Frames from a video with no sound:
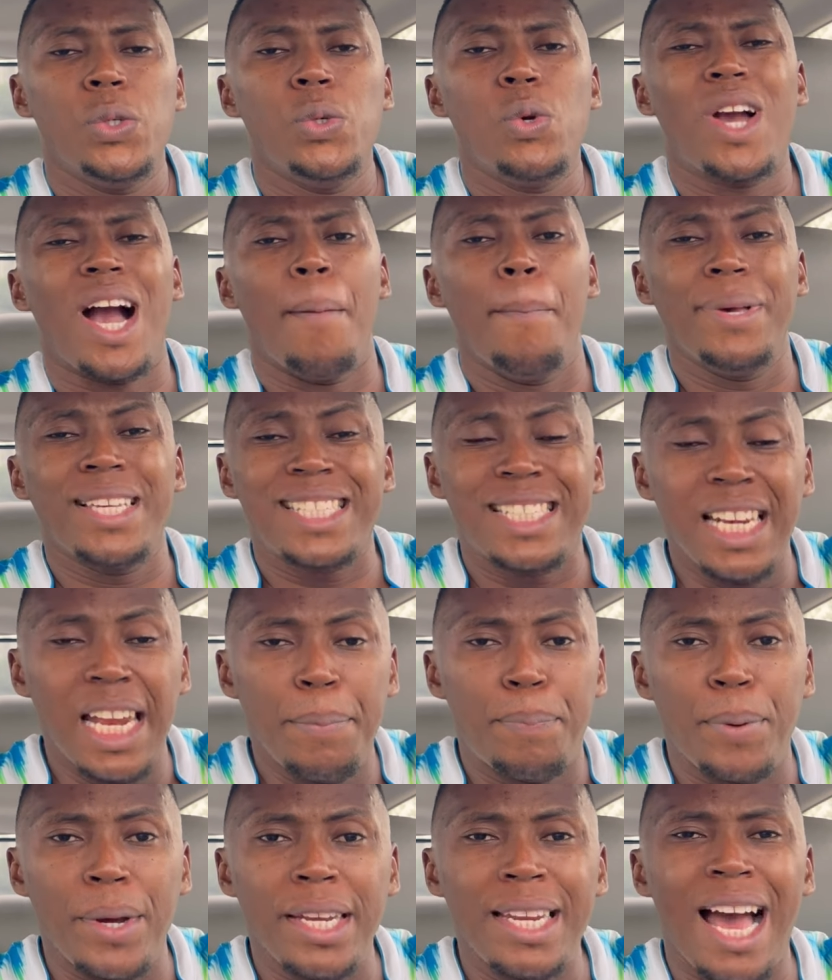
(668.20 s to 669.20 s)
You can be
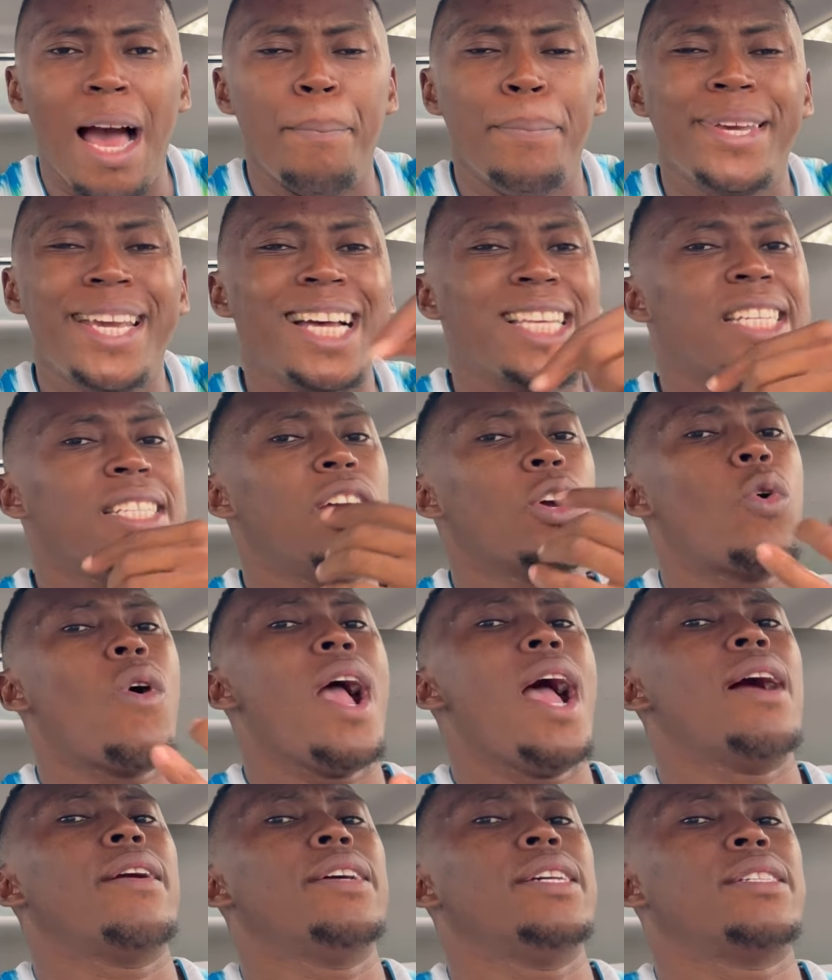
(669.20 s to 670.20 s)
sleeping and be getting
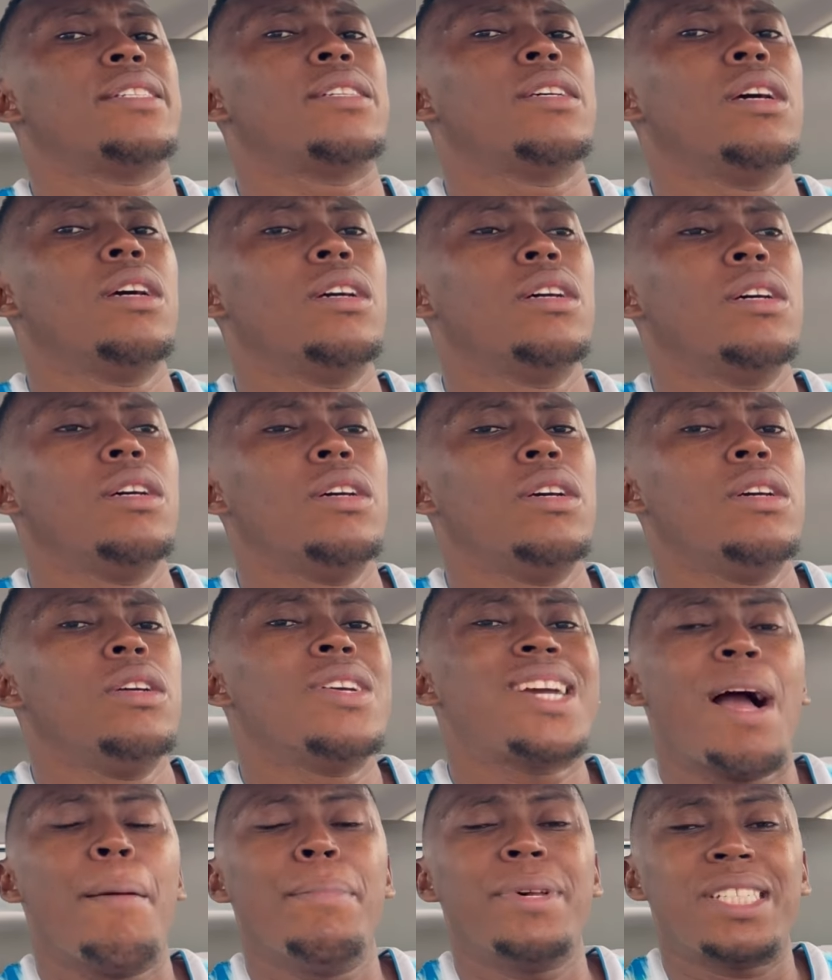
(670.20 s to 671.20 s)
inquiries
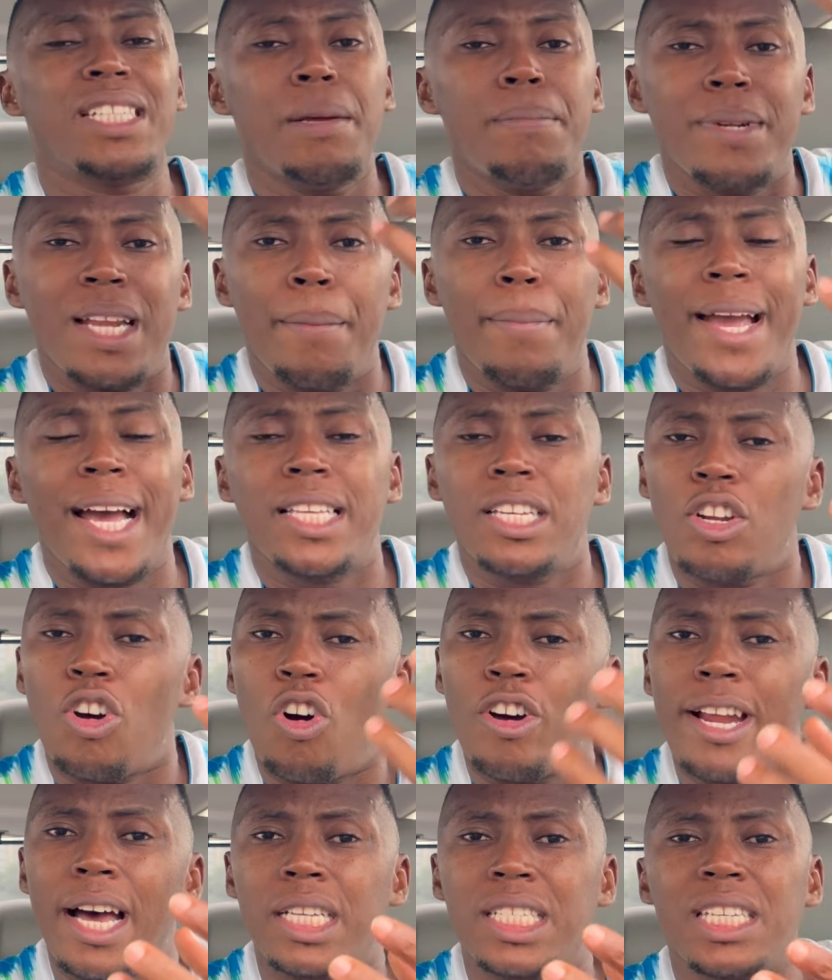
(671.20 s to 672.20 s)
can be sleeping and be getting
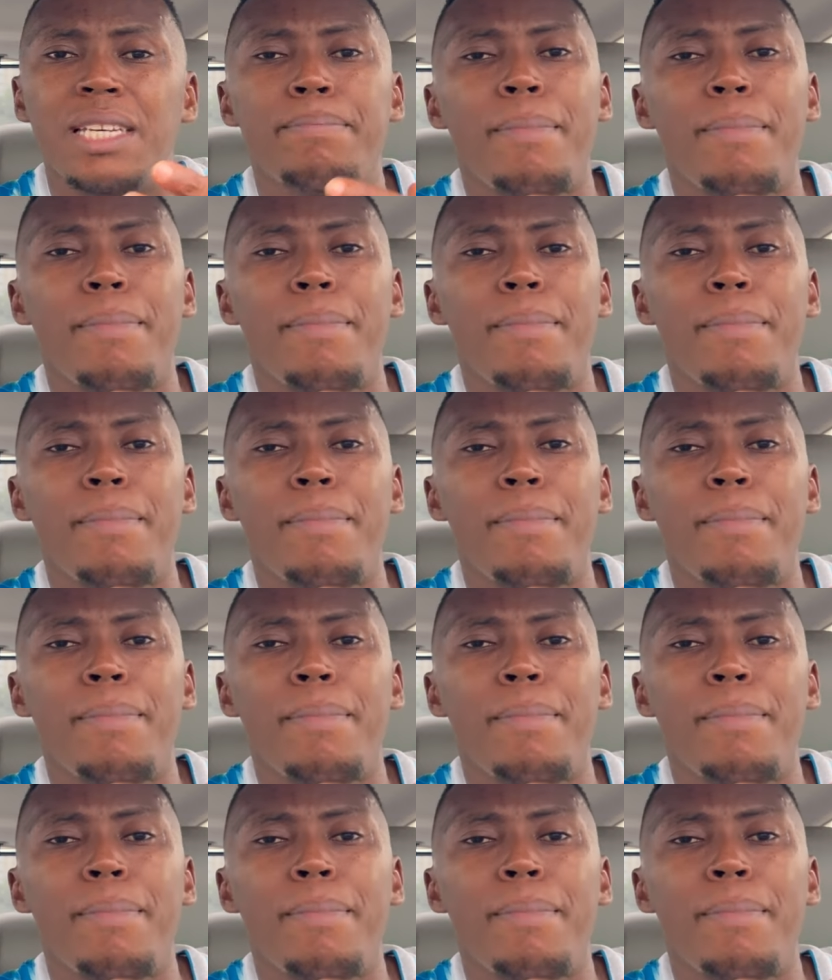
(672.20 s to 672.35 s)
orders.